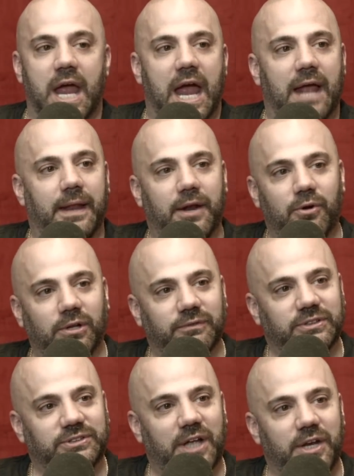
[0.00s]
And then all of
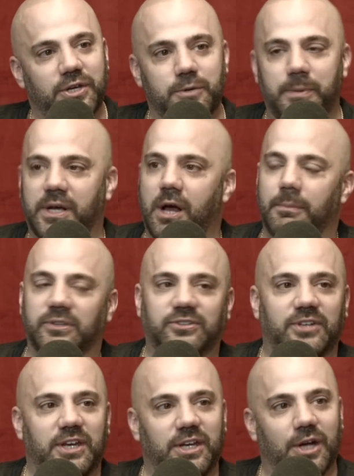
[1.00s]
a sudden, you become a
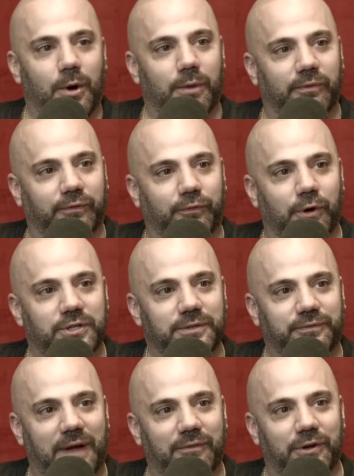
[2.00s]
CEO of a Fortune
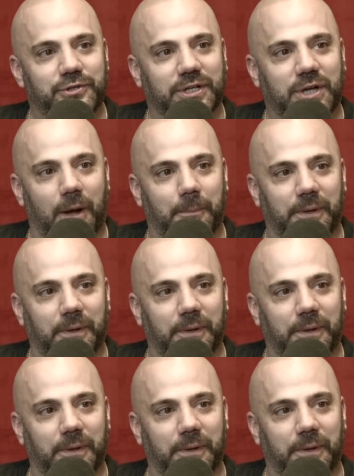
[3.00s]
500 company.